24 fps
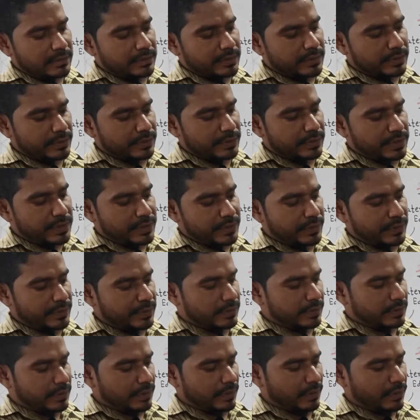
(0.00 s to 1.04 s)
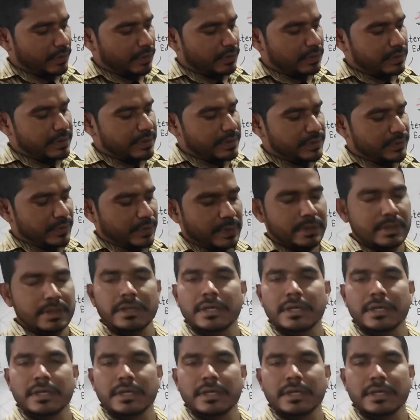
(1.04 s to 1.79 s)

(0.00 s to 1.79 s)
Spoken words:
so this one, all this one,